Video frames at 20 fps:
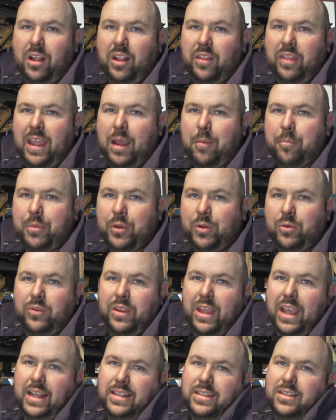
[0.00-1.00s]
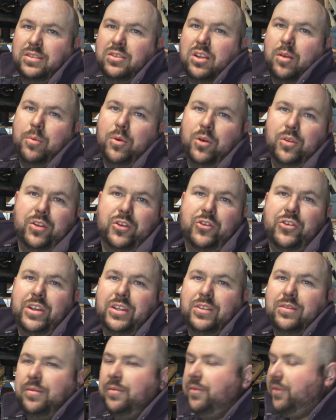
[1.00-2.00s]
on that boot there to stop all the
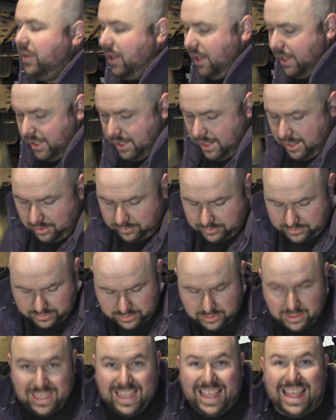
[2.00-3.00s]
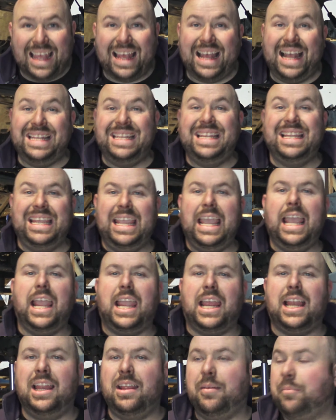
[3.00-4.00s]
grease from flying out. I didn't get a
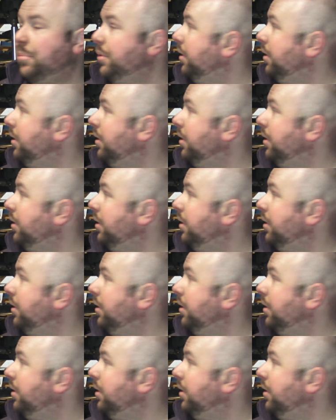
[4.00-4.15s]
clip